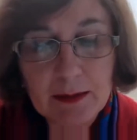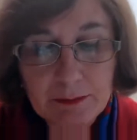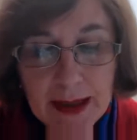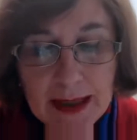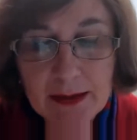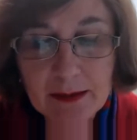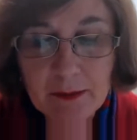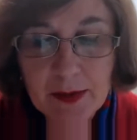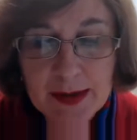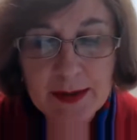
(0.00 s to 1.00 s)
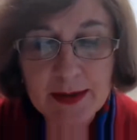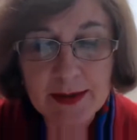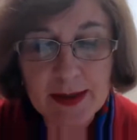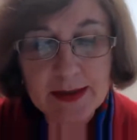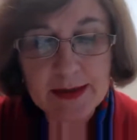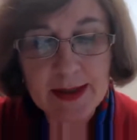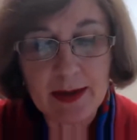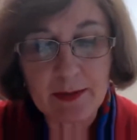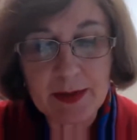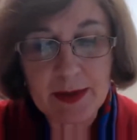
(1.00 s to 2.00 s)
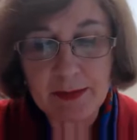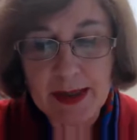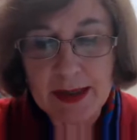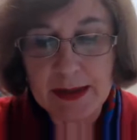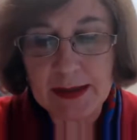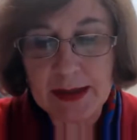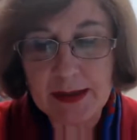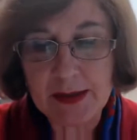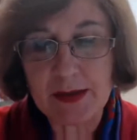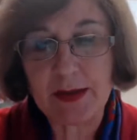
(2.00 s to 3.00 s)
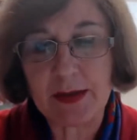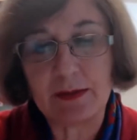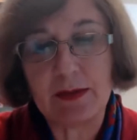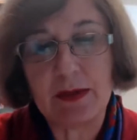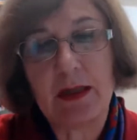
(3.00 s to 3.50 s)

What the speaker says: But one of the things that we ran into,